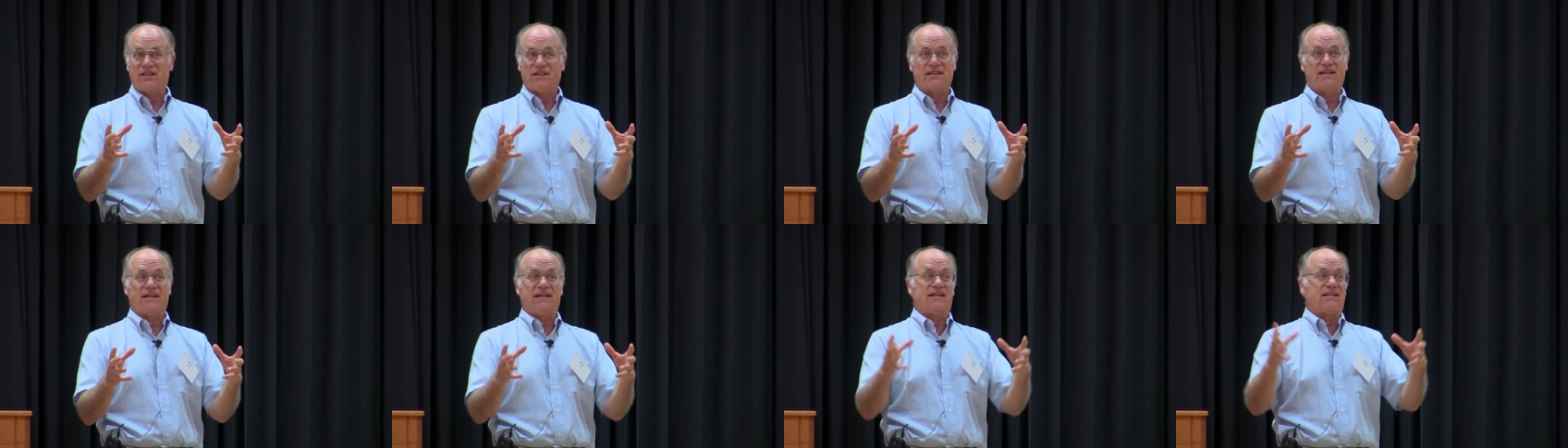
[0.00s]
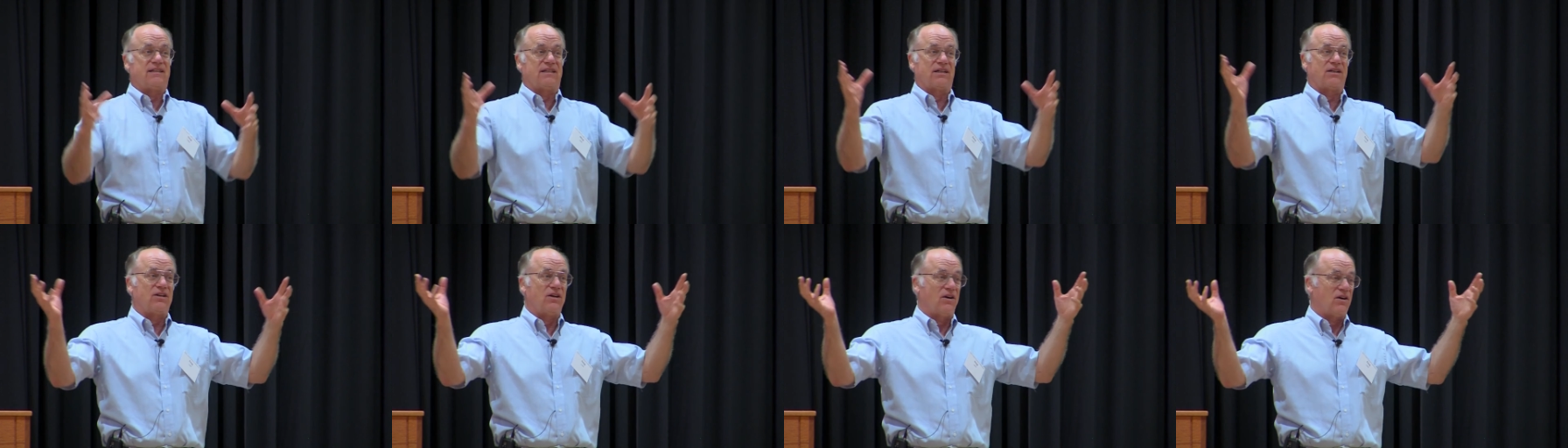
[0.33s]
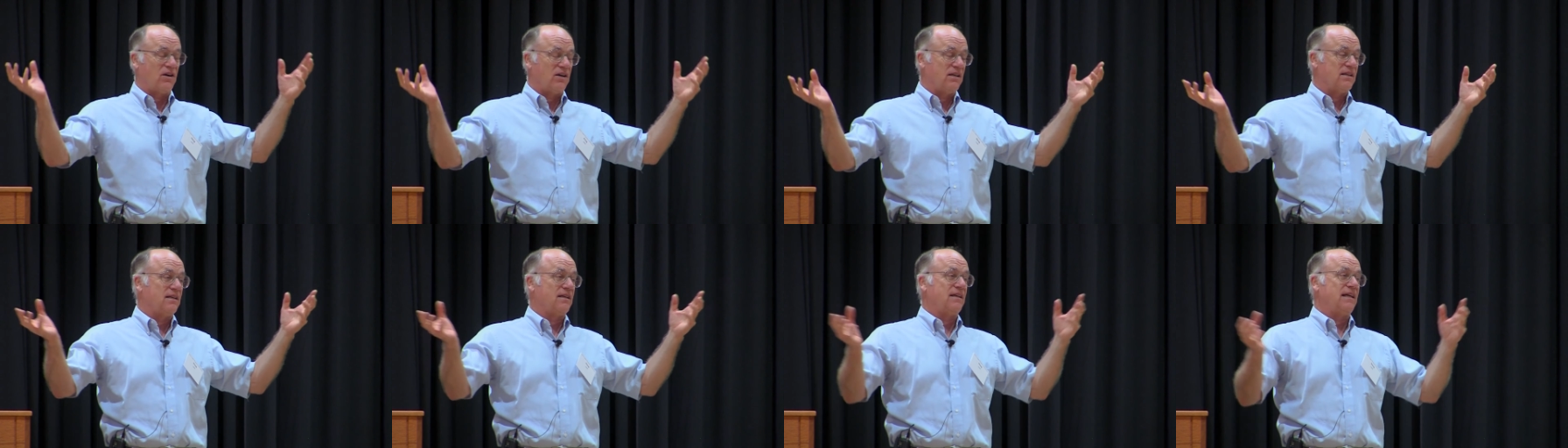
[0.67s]
that has occurred
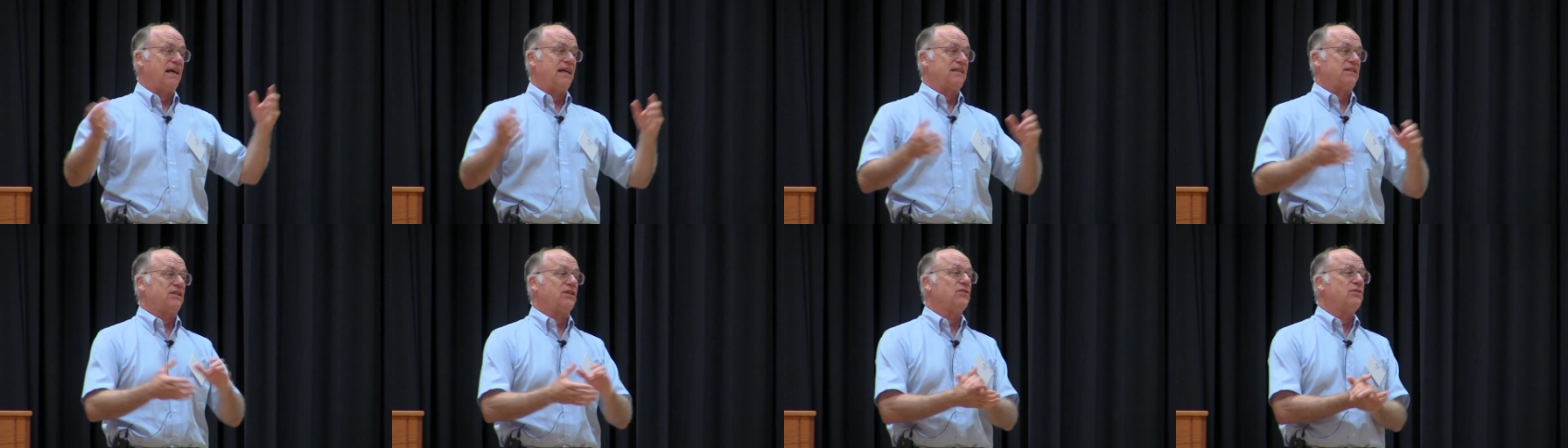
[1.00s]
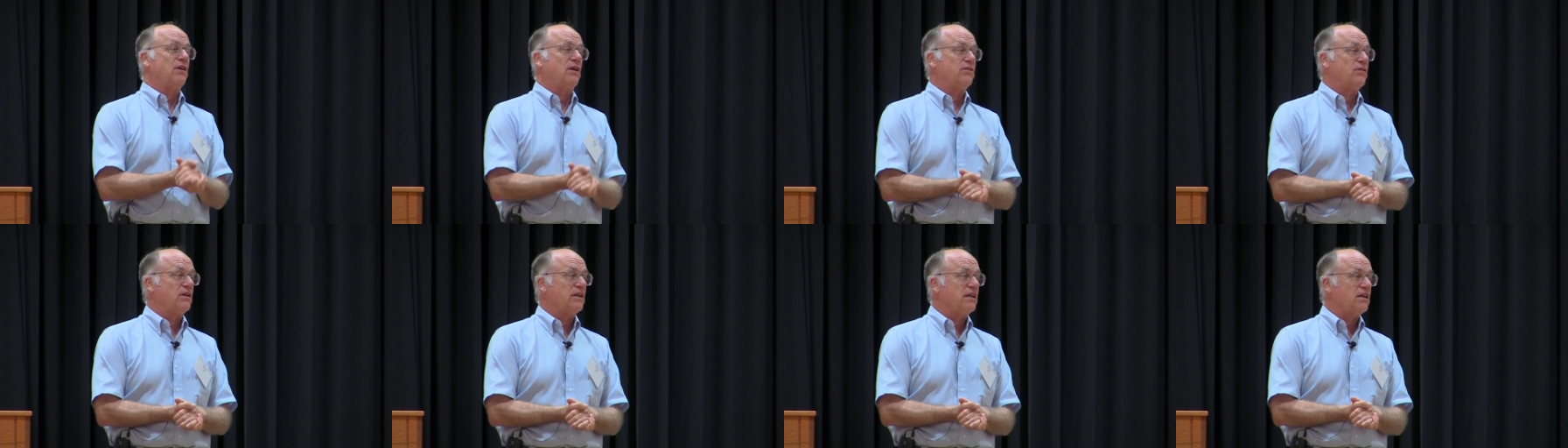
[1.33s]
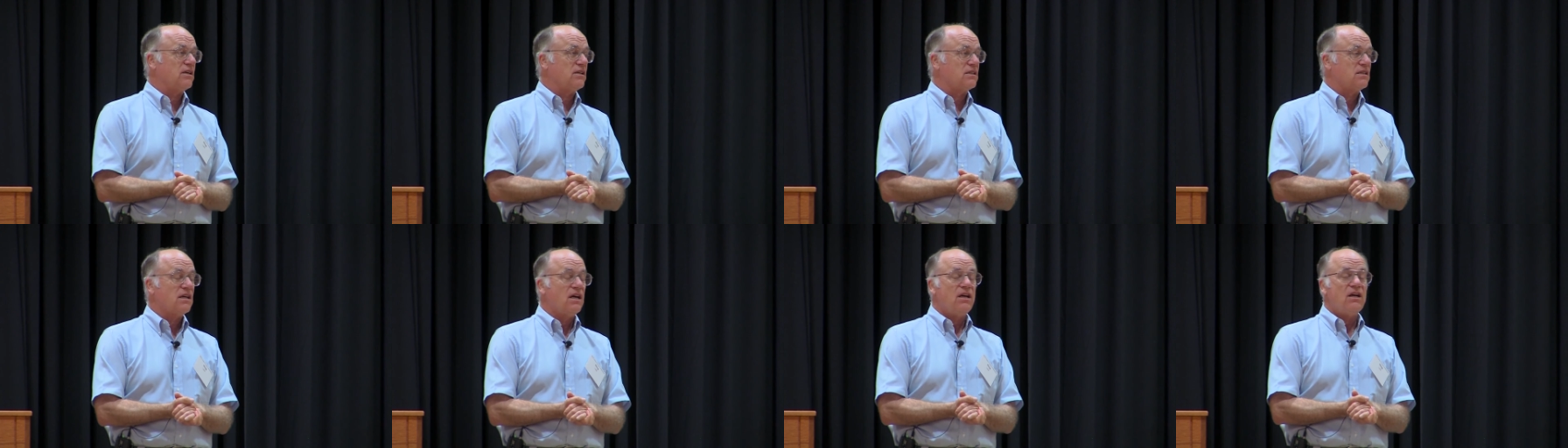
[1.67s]
in the last 200
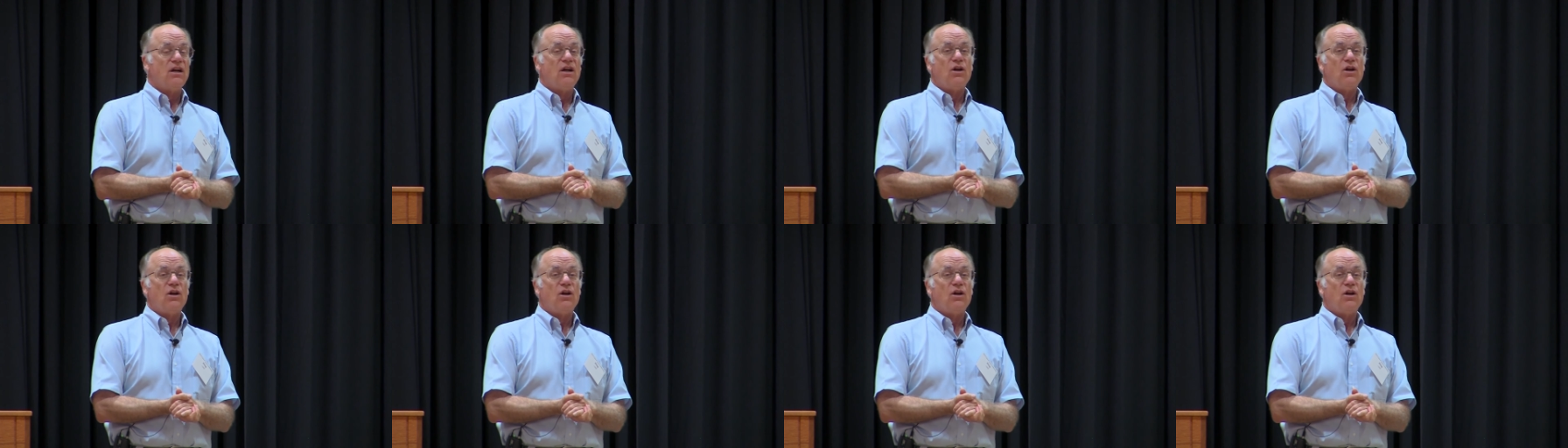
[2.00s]
years,